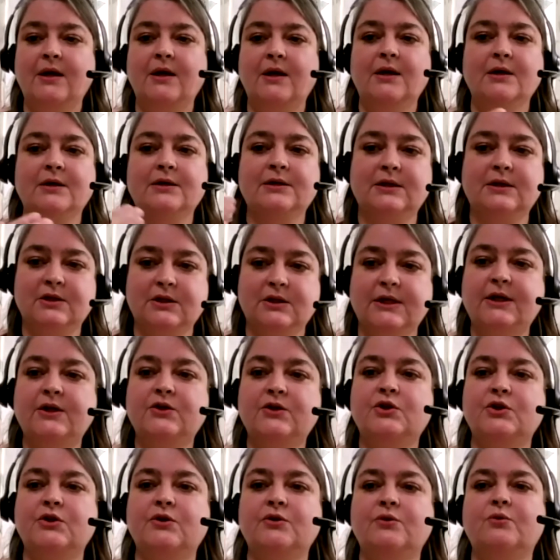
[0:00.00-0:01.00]
to
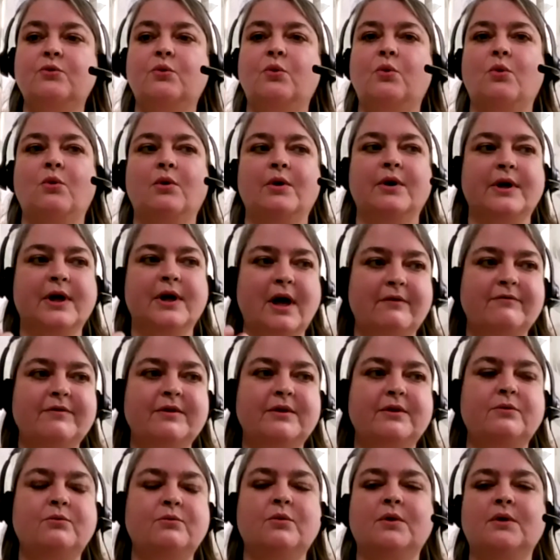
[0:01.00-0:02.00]
teach you or a coven
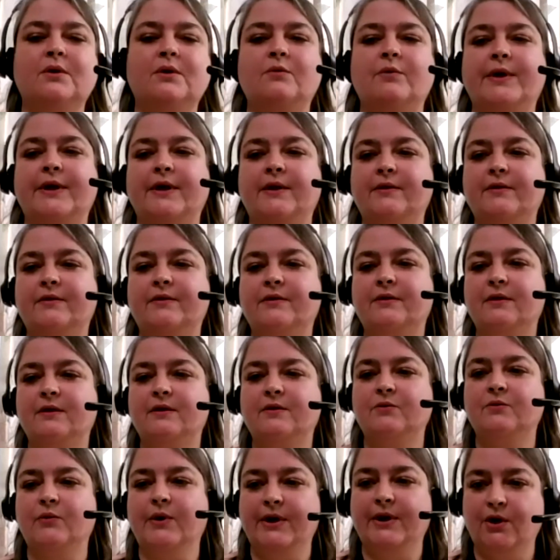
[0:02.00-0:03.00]
to work with
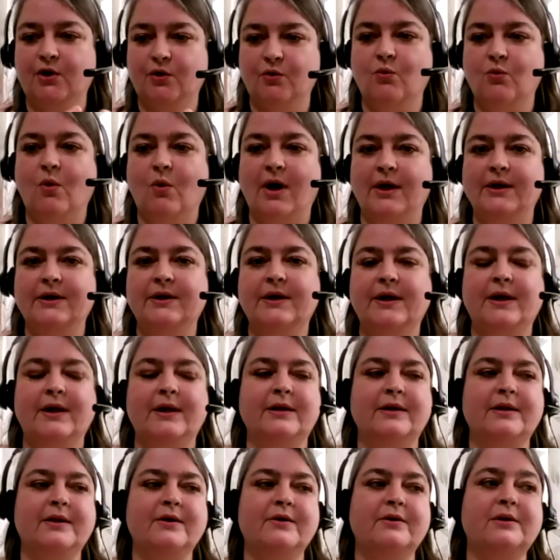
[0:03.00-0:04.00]
when you want.
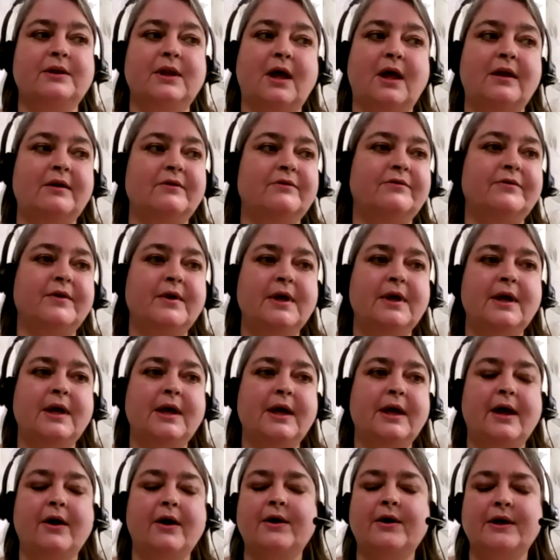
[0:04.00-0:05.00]
And there are a lot of
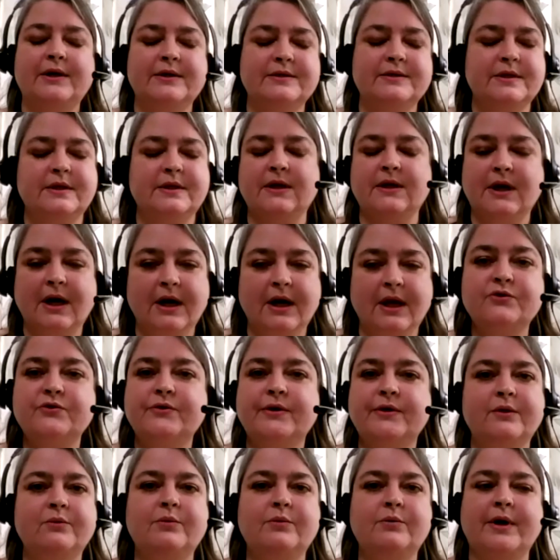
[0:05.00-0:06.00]
areas in the
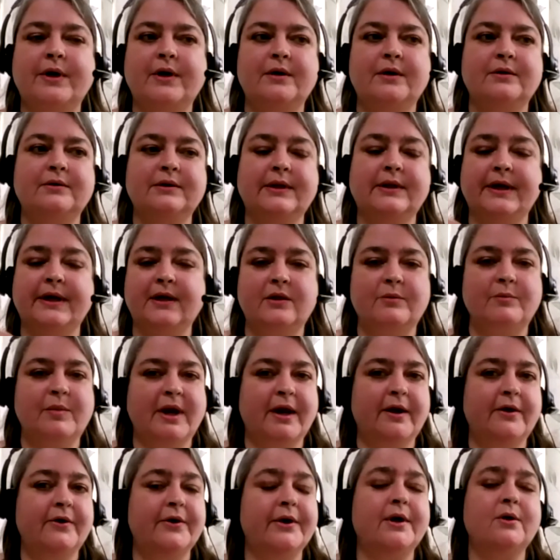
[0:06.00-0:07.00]
country where, like in the Bay
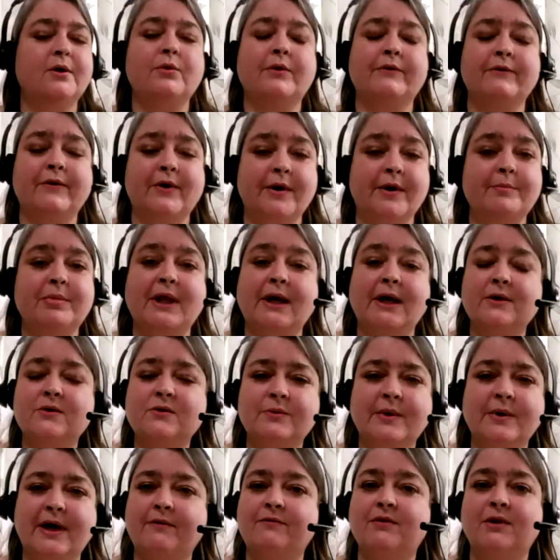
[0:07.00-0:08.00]
Area, we're very blessed.
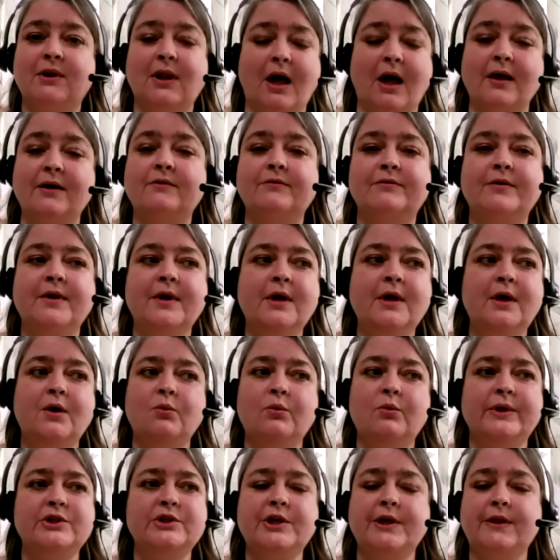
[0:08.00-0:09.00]
We have a lot of
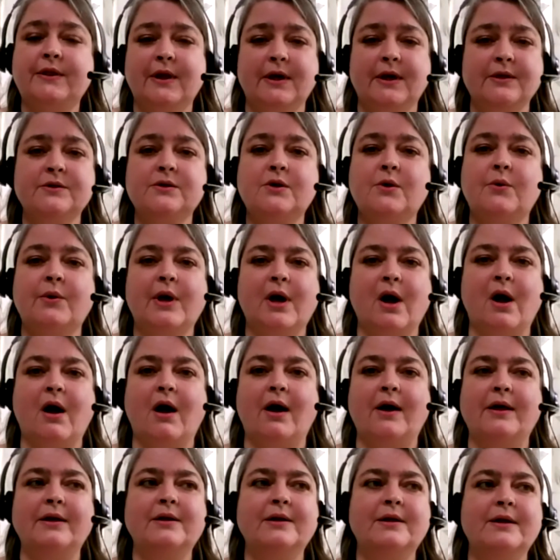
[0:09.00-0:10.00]
witchy things going
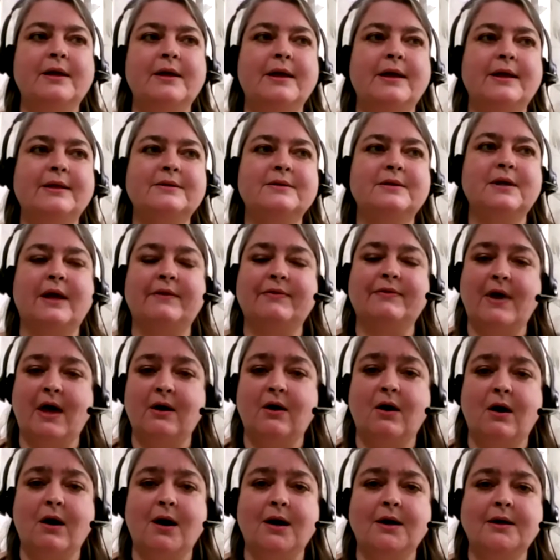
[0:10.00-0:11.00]
on. It's not that
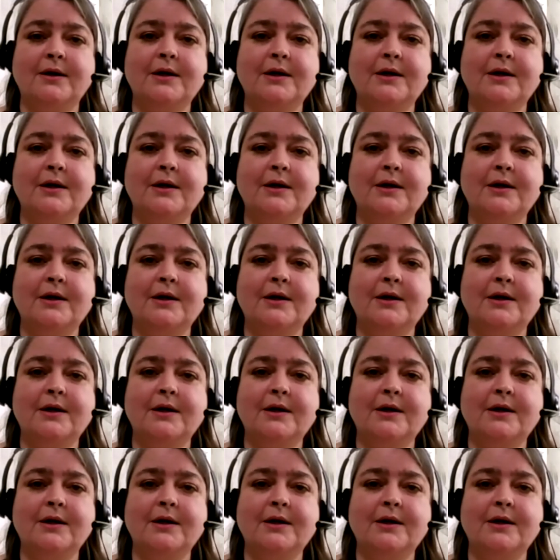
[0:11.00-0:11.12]
hard.